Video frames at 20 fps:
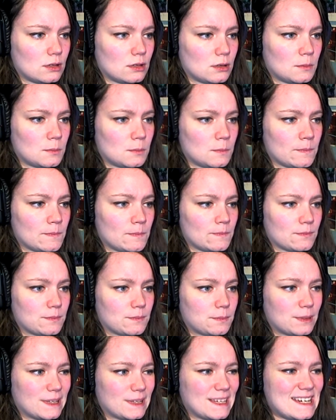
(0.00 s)

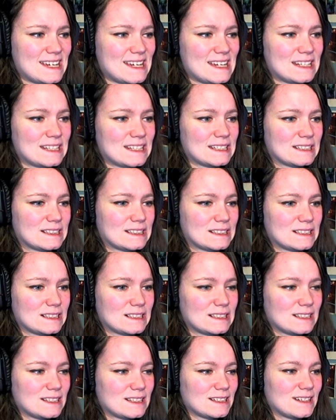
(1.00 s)
Um, Lead.
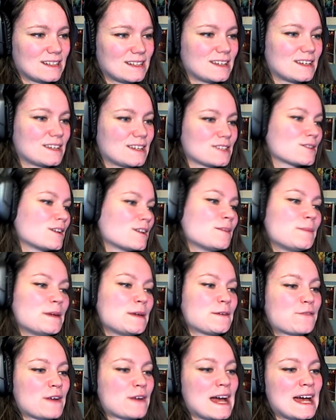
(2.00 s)
Let us
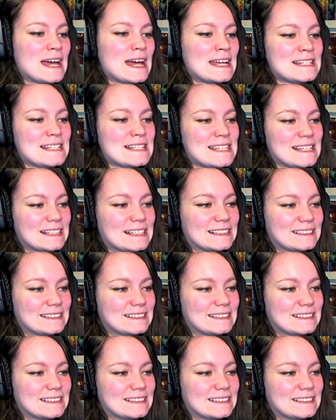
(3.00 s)
be friends!